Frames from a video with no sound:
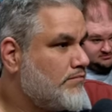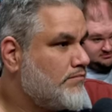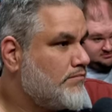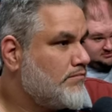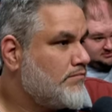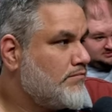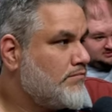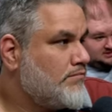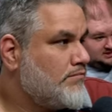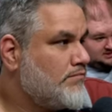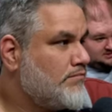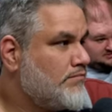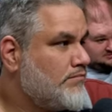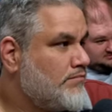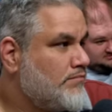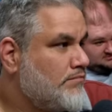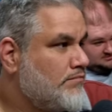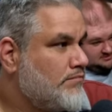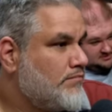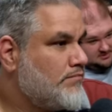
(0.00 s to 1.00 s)
which is kind of
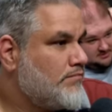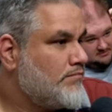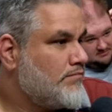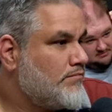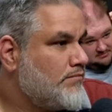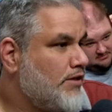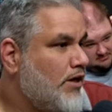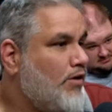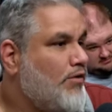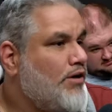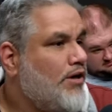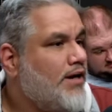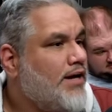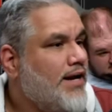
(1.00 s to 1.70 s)
cool, but... oh, good.